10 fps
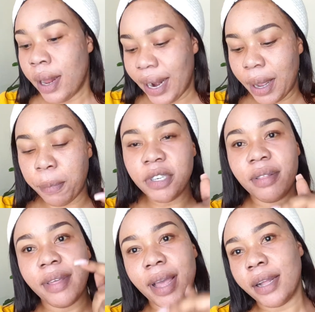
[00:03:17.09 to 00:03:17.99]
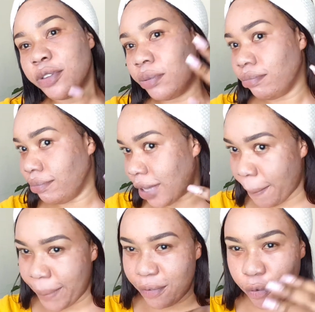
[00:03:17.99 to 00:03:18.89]
Like put it there
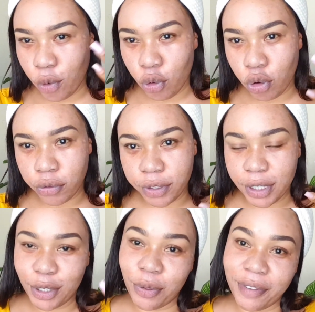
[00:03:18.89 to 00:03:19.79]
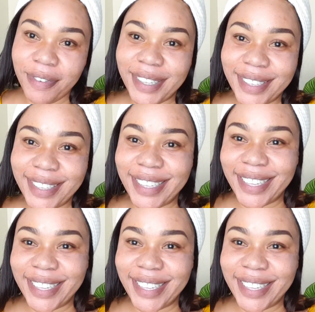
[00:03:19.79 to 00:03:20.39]
before using it on the face.